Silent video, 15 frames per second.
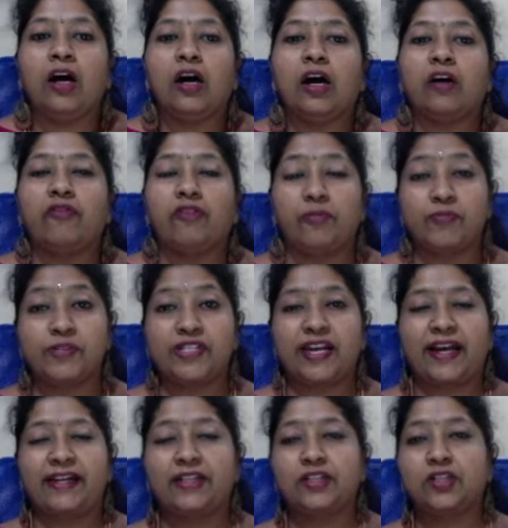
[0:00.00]

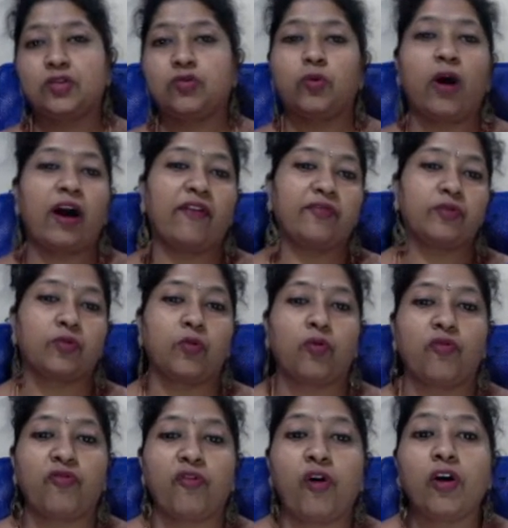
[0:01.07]
website, you have to go
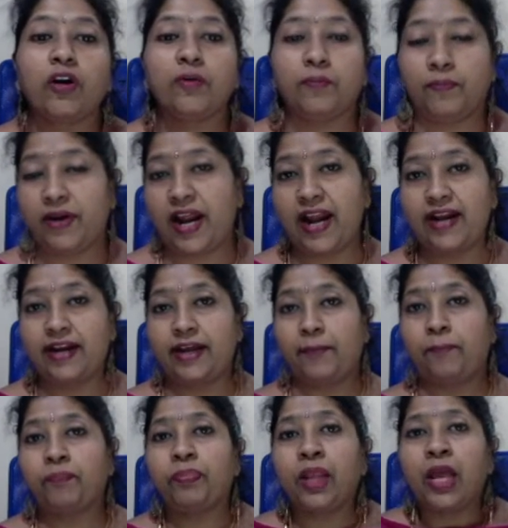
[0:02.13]
for brand name.
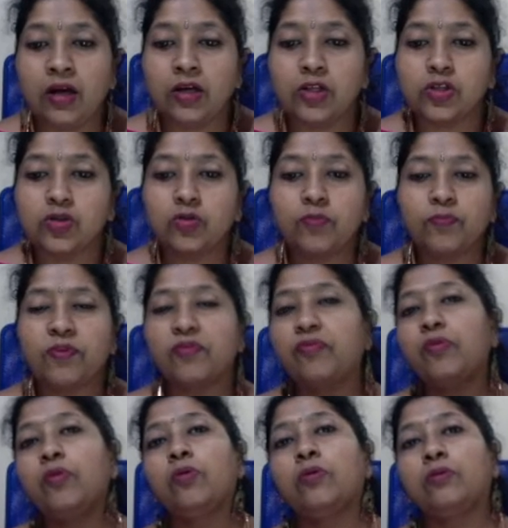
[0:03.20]
So
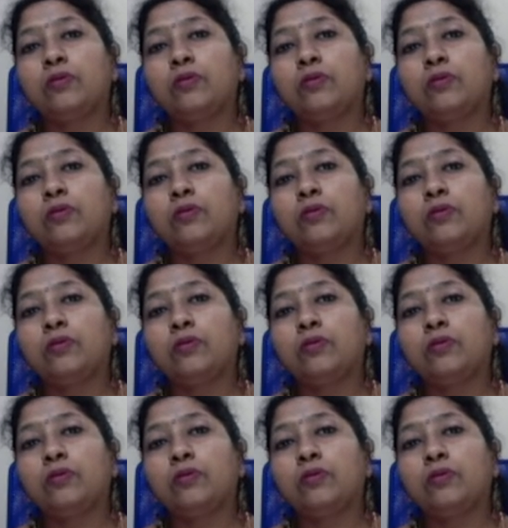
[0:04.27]
before